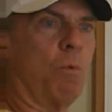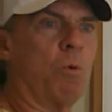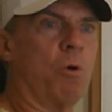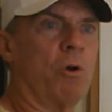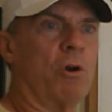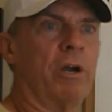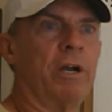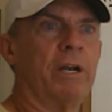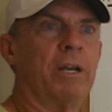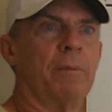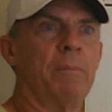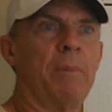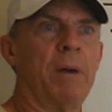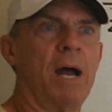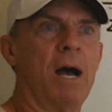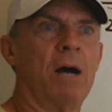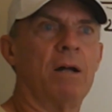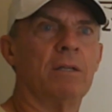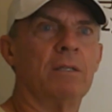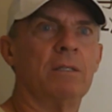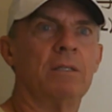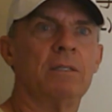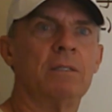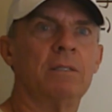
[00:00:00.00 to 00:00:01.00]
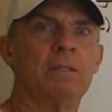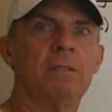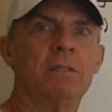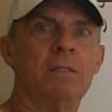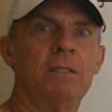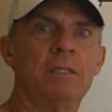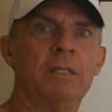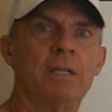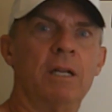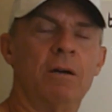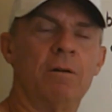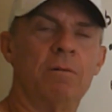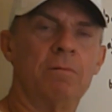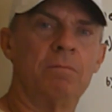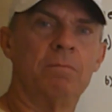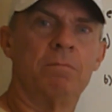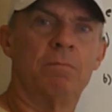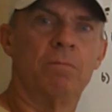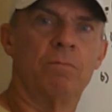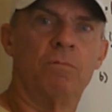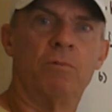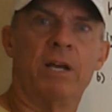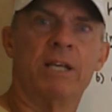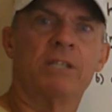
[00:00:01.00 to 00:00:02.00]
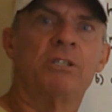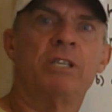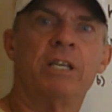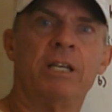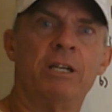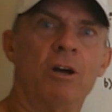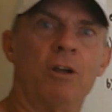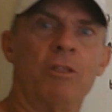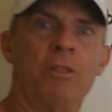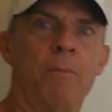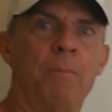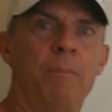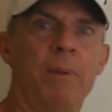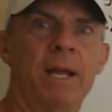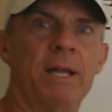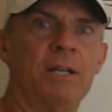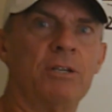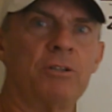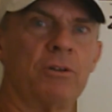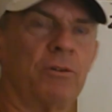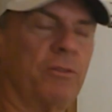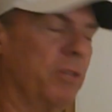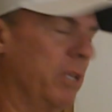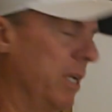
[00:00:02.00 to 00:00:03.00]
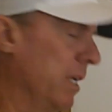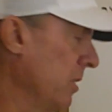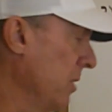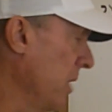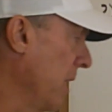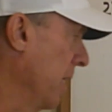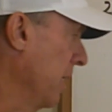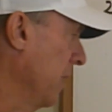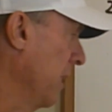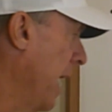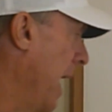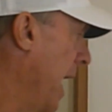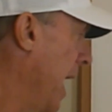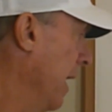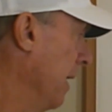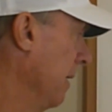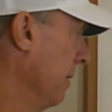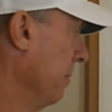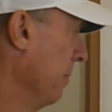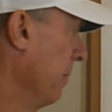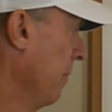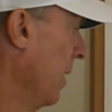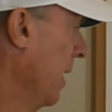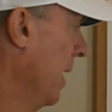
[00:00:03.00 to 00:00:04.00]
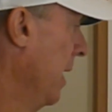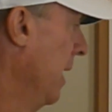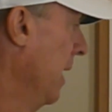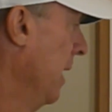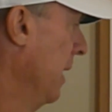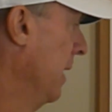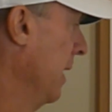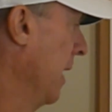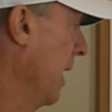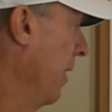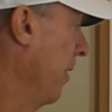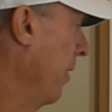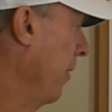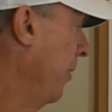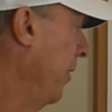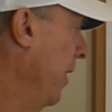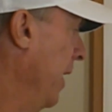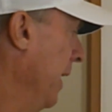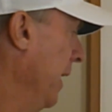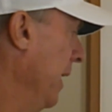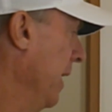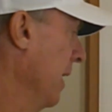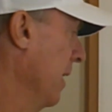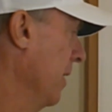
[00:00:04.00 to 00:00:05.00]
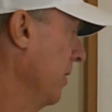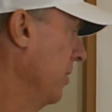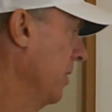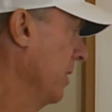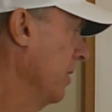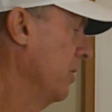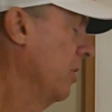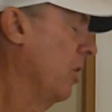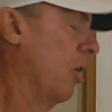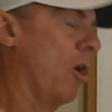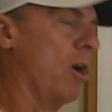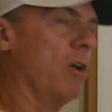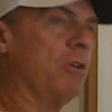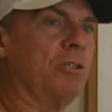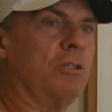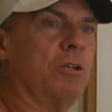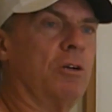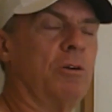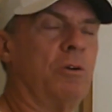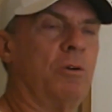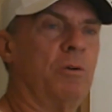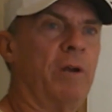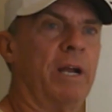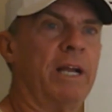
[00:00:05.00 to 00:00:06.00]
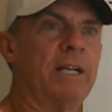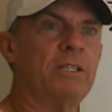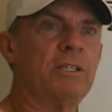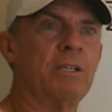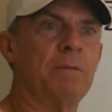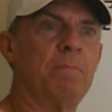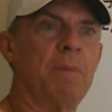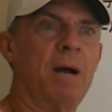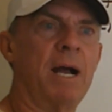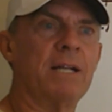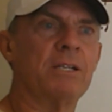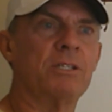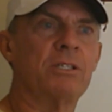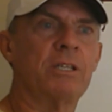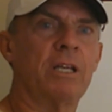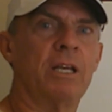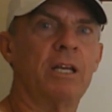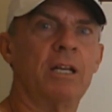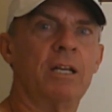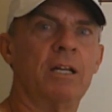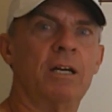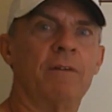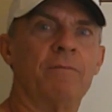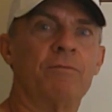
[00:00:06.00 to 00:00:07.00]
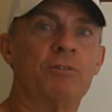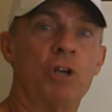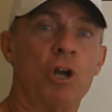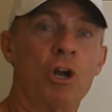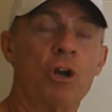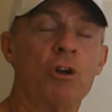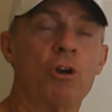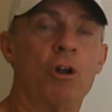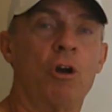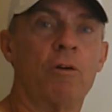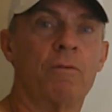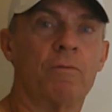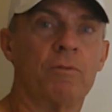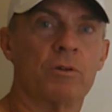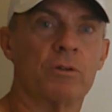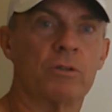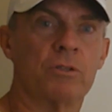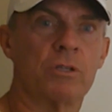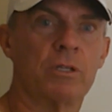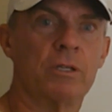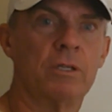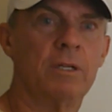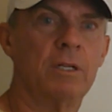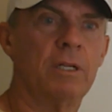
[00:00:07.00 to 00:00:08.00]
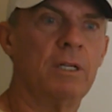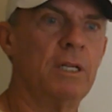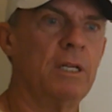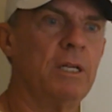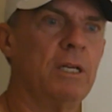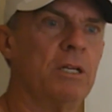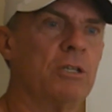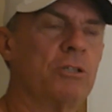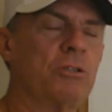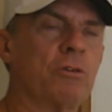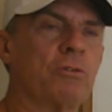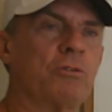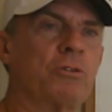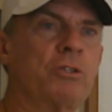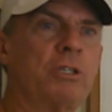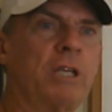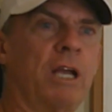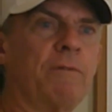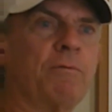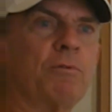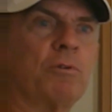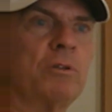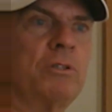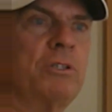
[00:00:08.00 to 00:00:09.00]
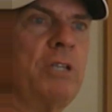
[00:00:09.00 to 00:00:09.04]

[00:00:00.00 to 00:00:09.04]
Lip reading: worried about resting on the bench or things like that. The other thing is it also creates a mindset of turnovers. So several